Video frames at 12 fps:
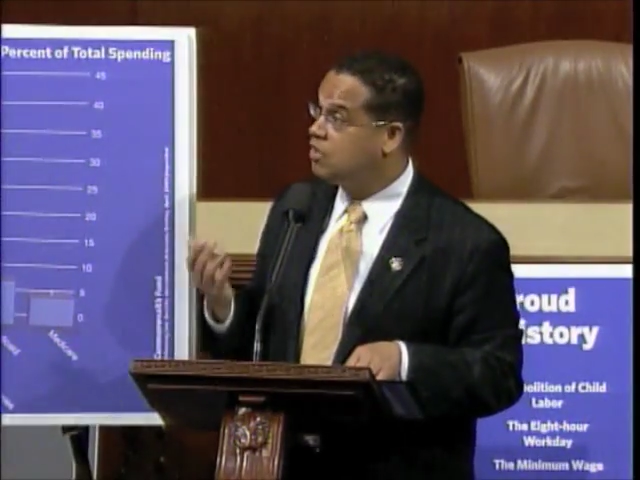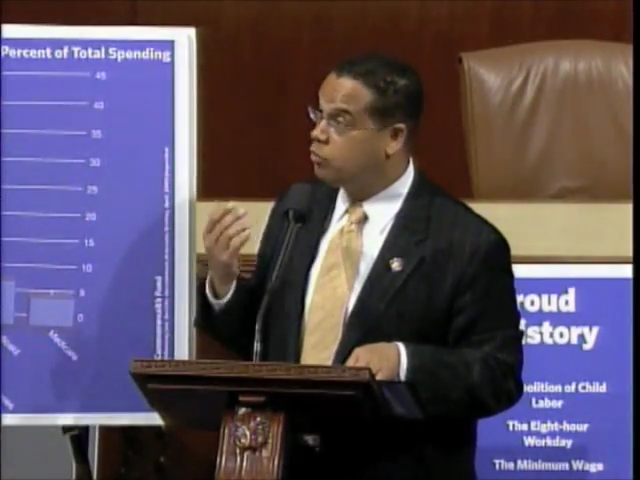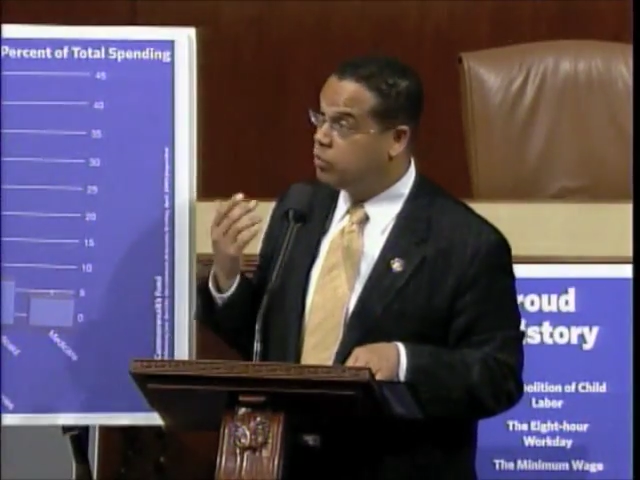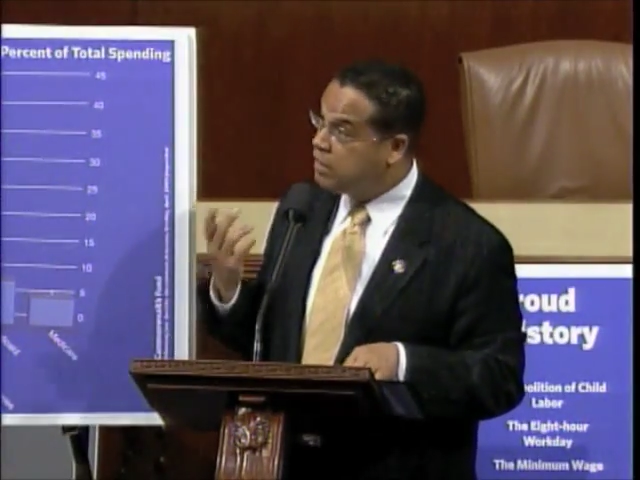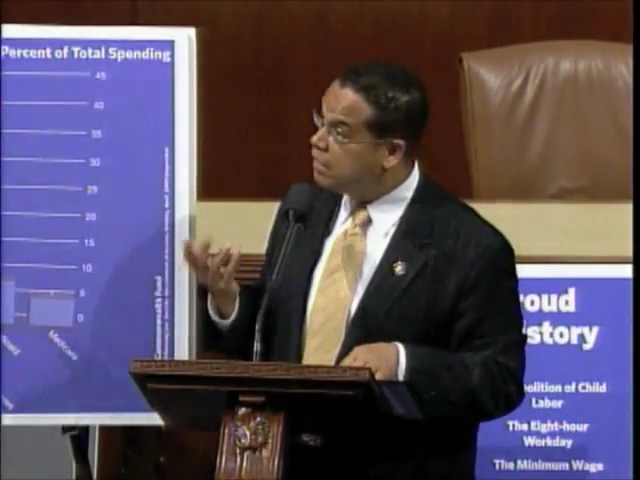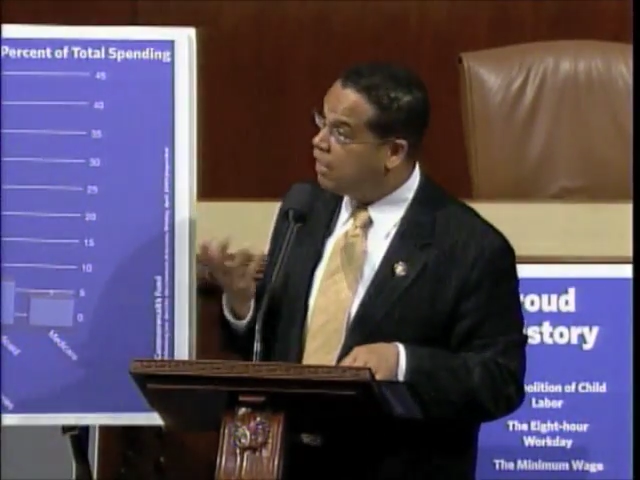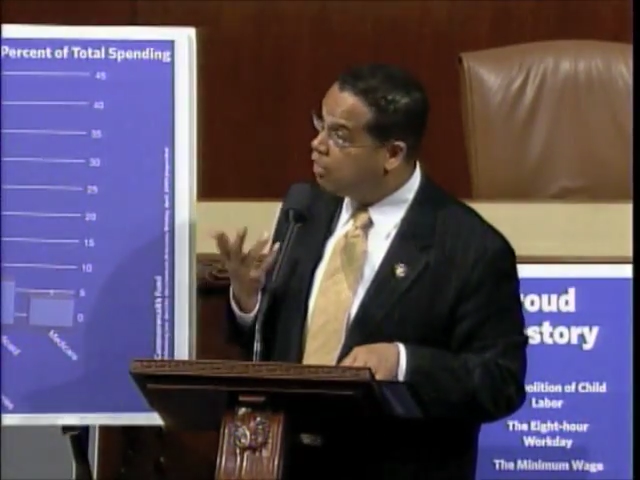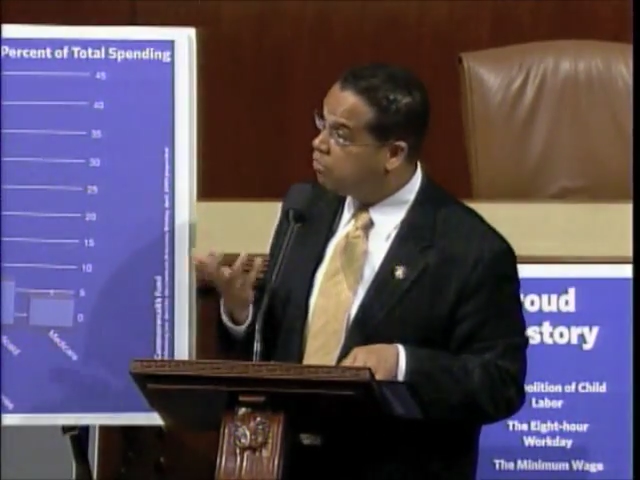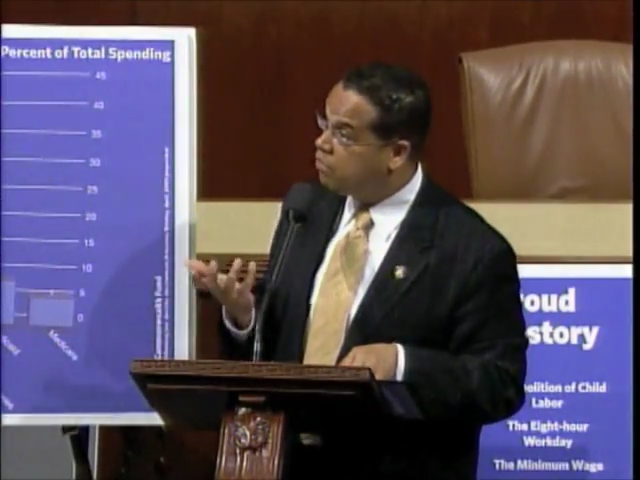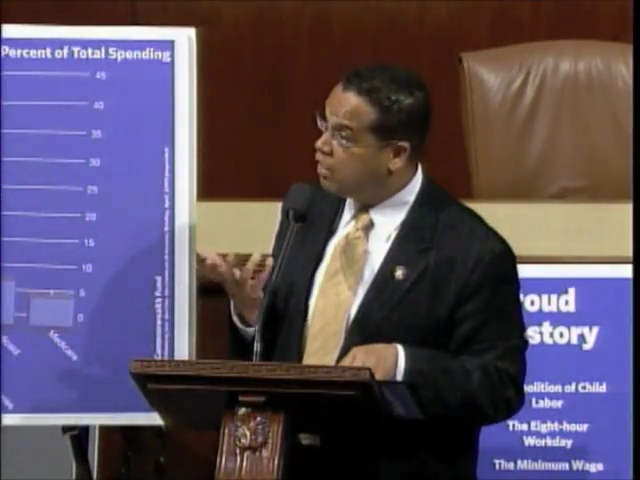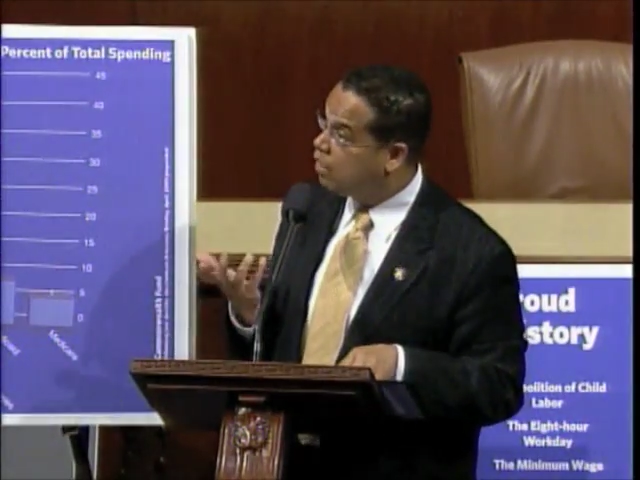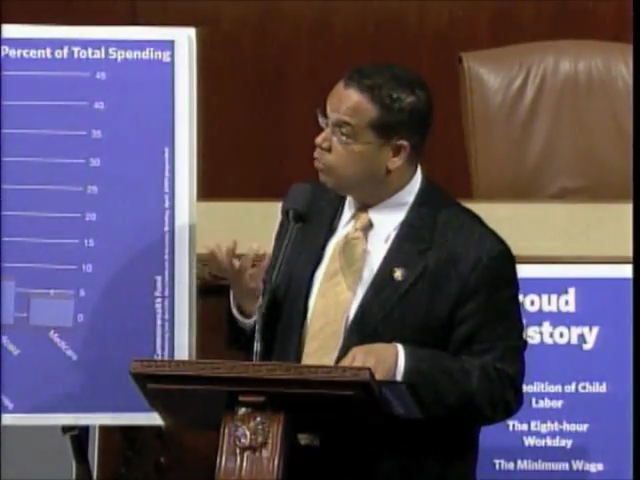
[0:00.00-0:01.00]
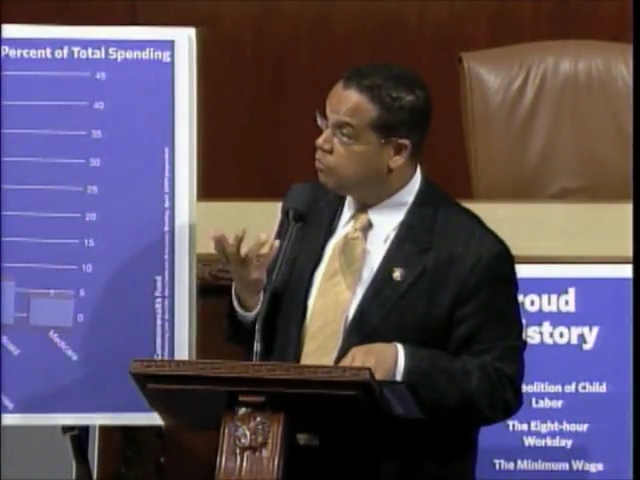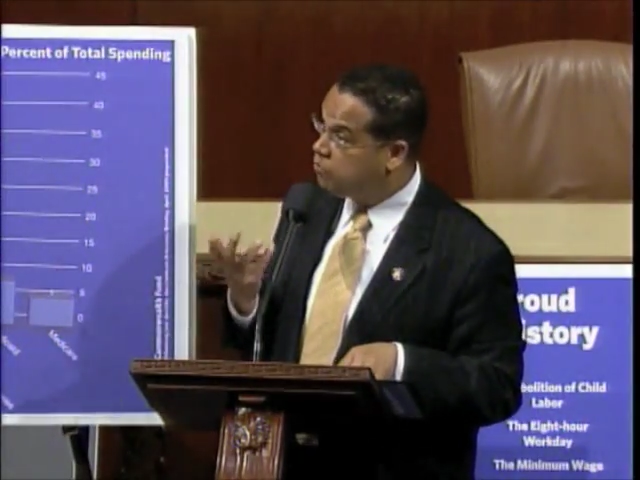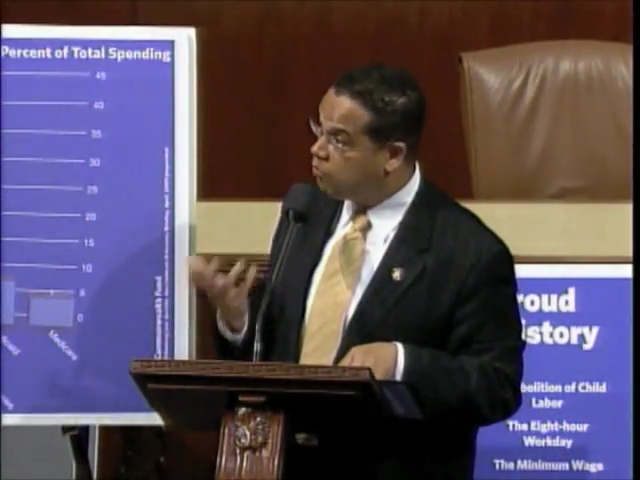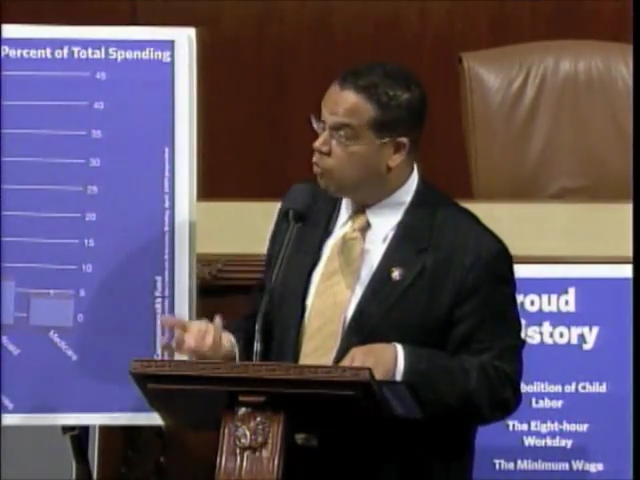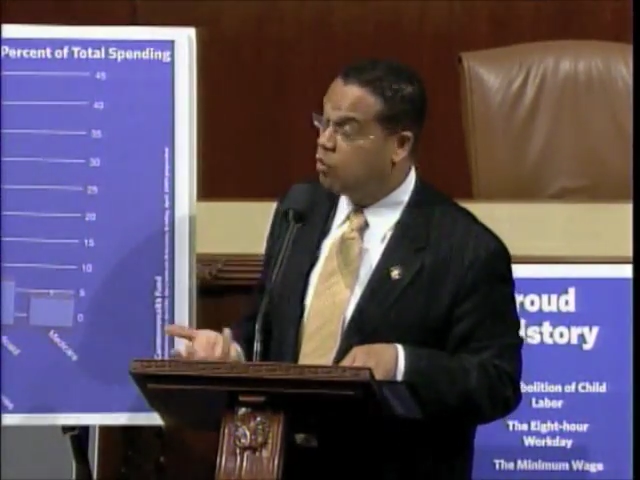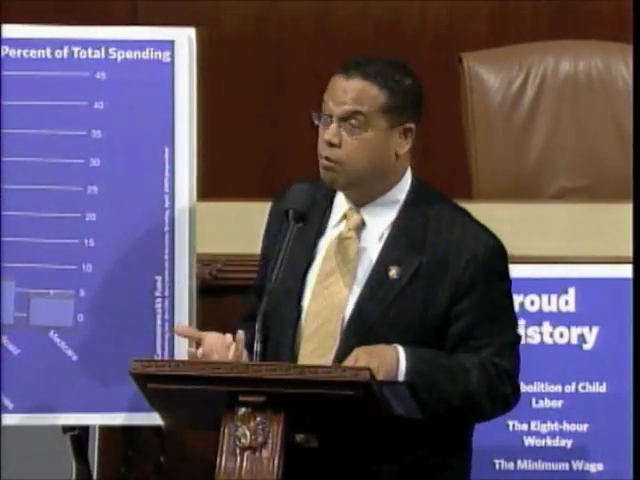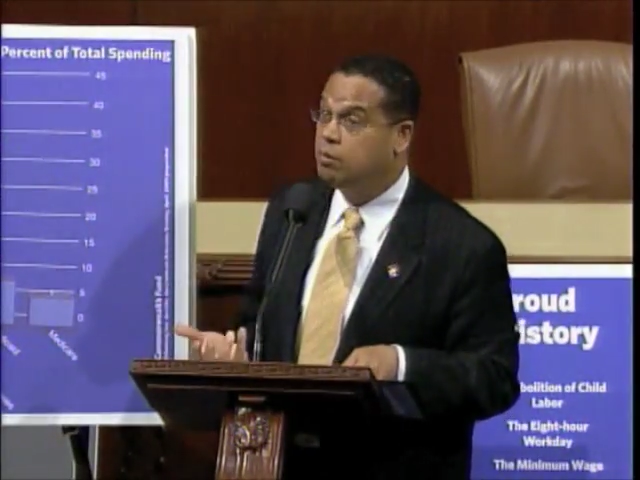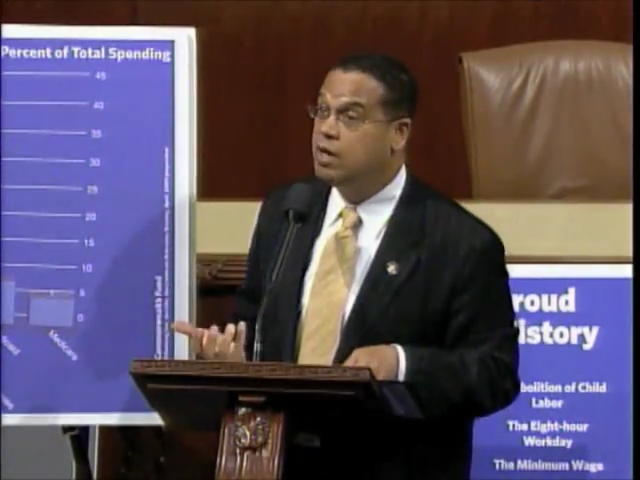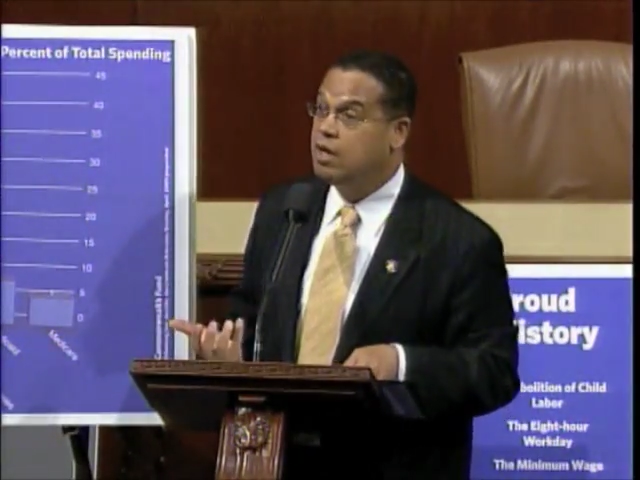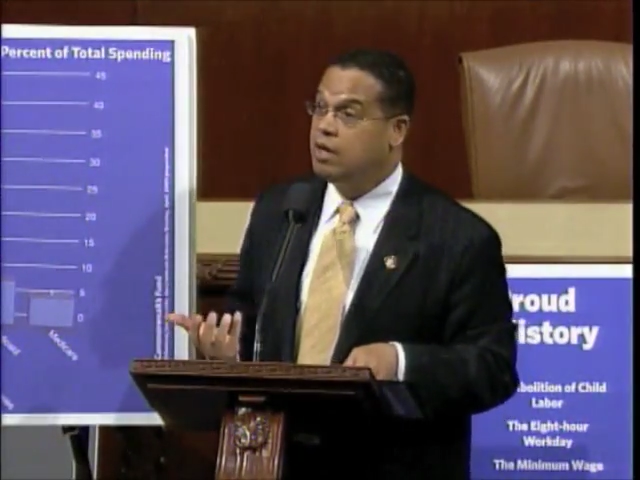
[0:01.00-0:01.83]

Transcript: said we need health care reform.